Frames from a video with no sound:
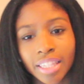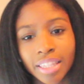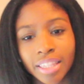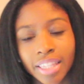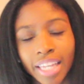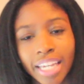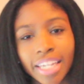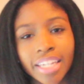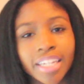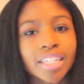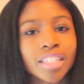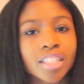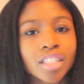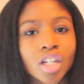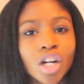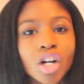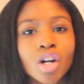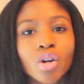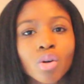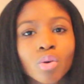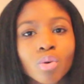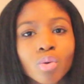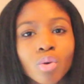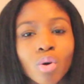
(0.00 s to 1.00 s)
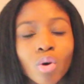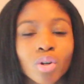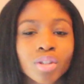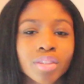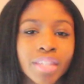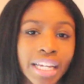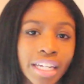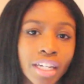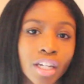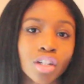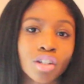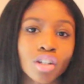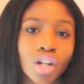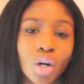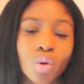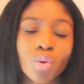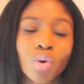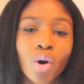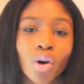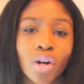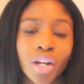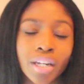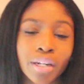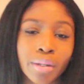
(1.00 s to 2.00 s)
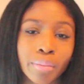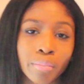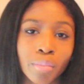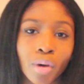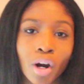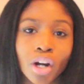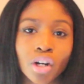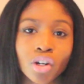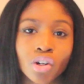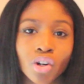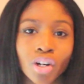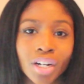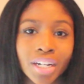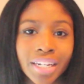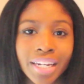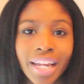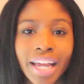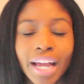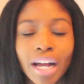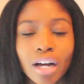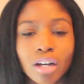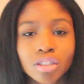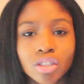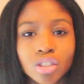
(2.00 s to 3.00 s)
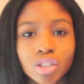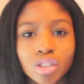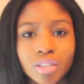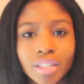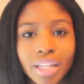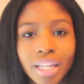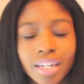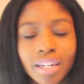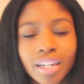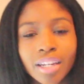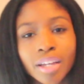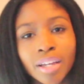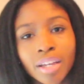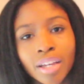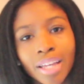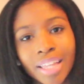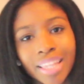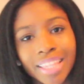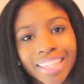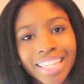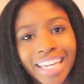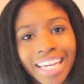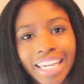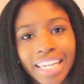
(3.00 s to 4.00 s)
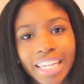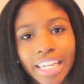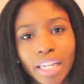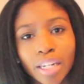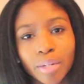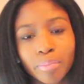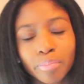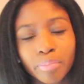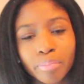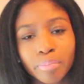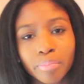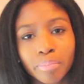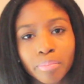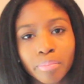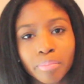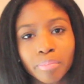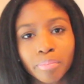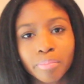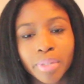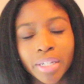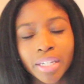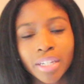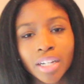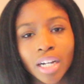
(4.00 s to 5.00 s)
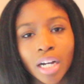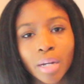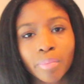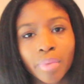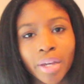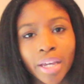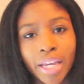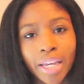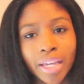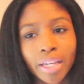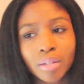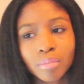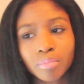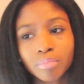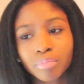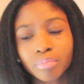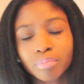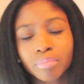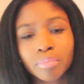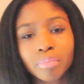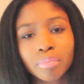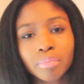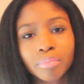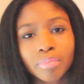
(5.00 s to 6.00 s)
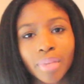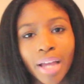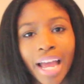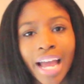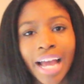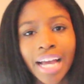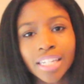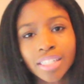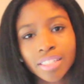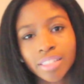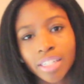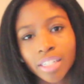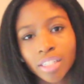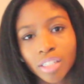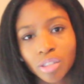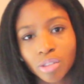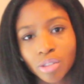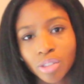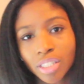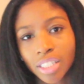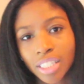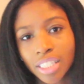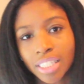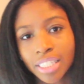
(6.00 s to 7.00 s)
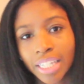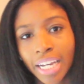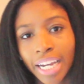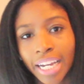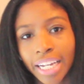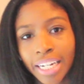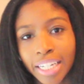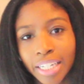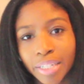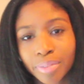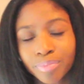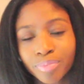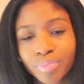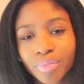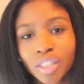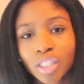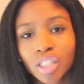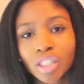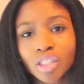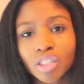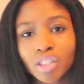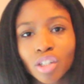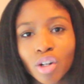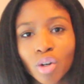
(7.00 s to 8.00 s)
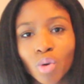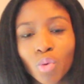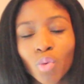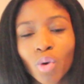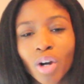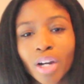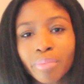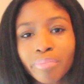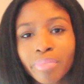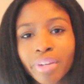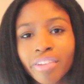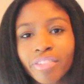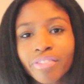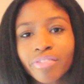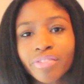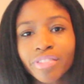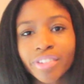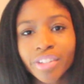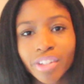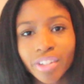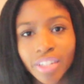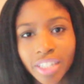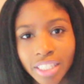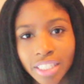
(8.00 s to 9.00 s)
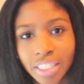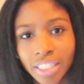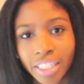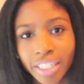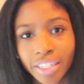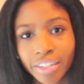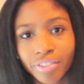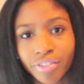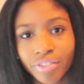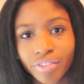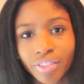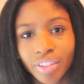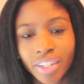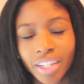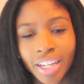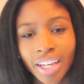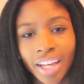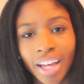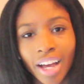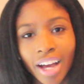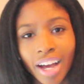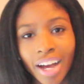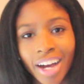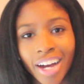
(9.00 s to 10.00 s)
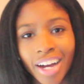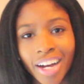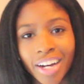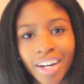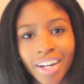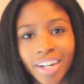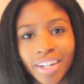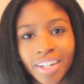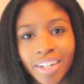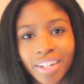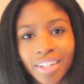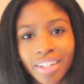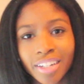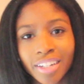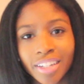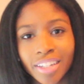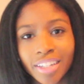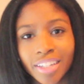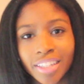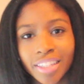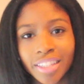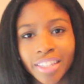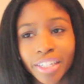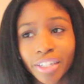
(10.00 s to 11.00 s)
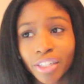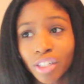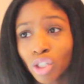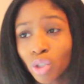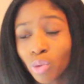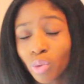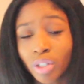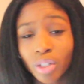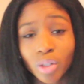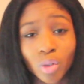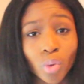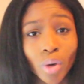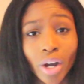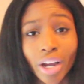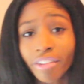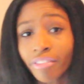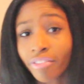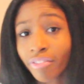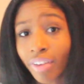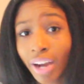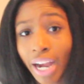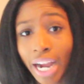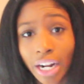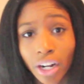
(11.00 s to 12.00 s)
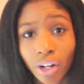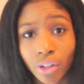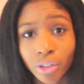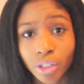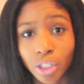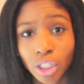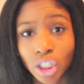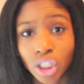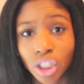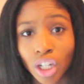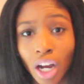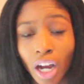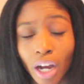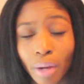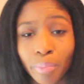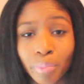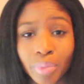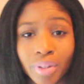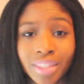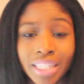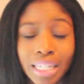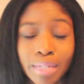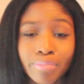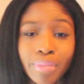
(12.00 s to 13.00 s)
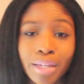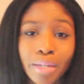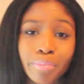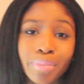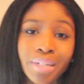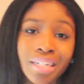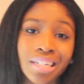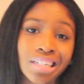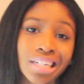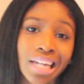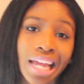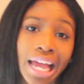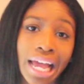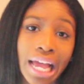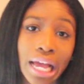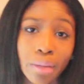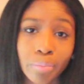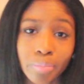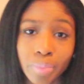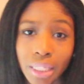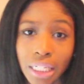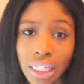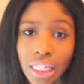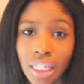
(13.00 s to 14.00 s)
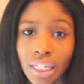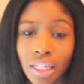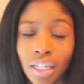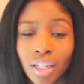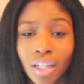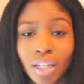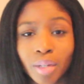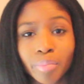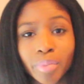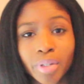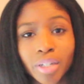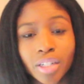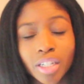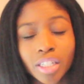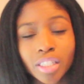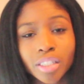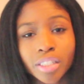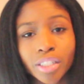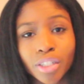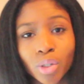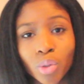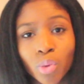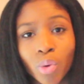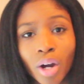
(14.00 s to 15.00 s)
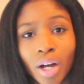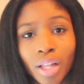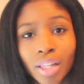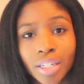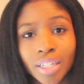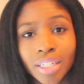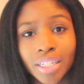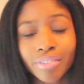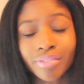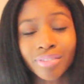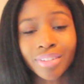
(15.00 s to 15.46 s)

they can go or they can go on and embark on now so that they can become an asset to society. So one may feel as if they're doing quite fine on their job, but they may be unhappy because their quality